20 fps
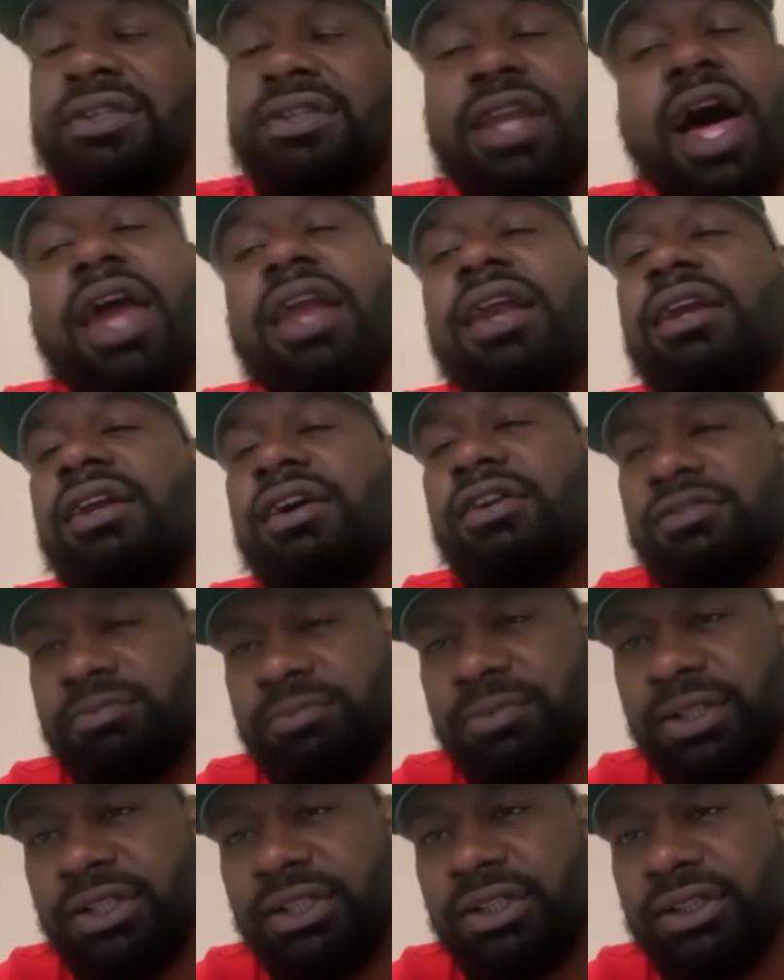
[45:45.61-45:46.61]
not enough
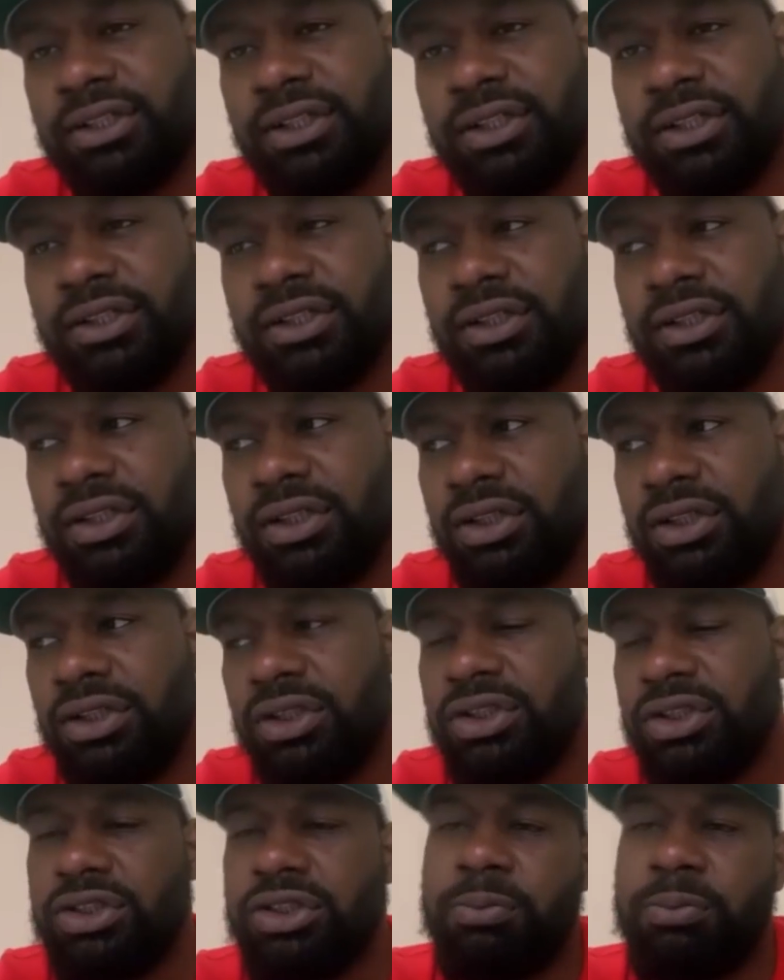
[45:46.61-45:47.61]
being done
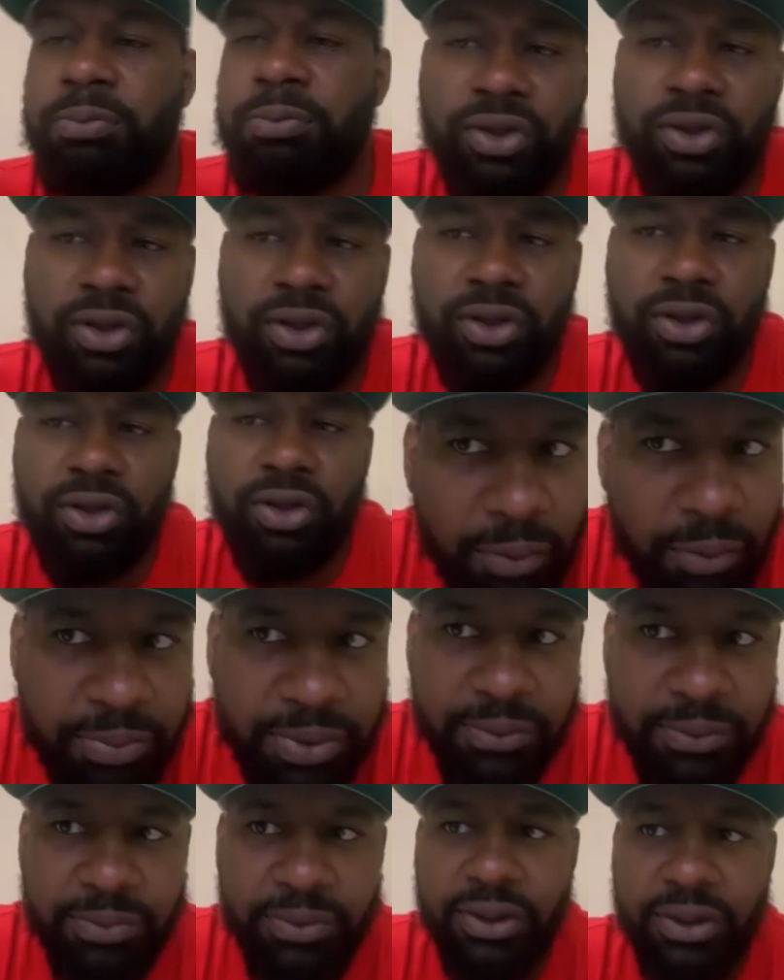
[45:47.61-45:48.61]
to pull our
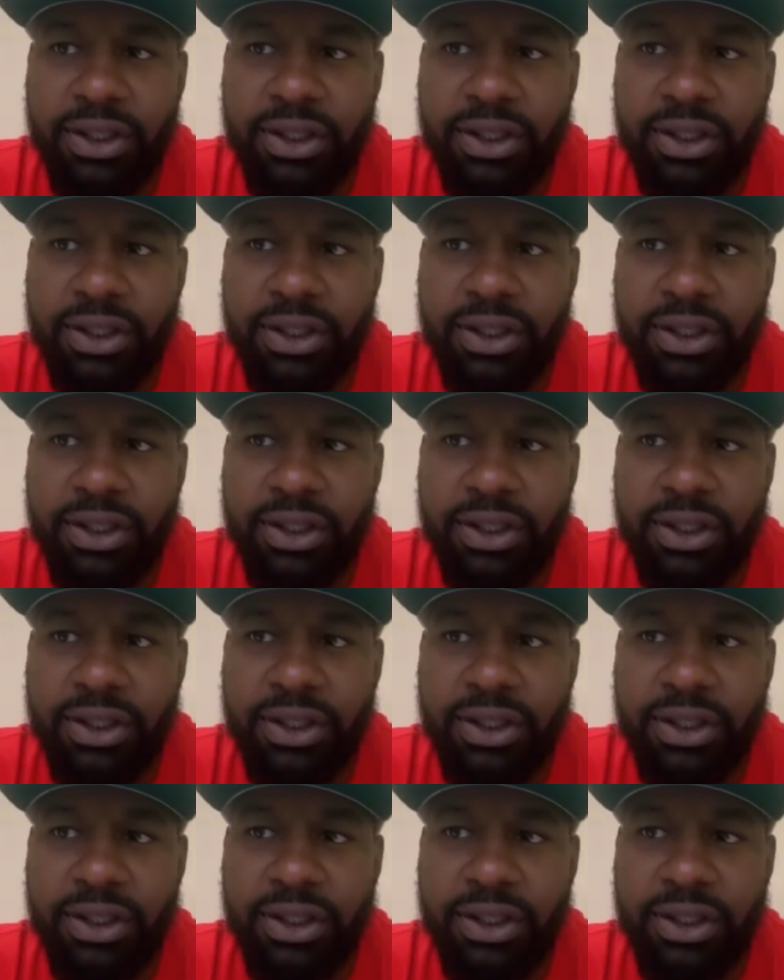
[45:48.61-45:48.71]
people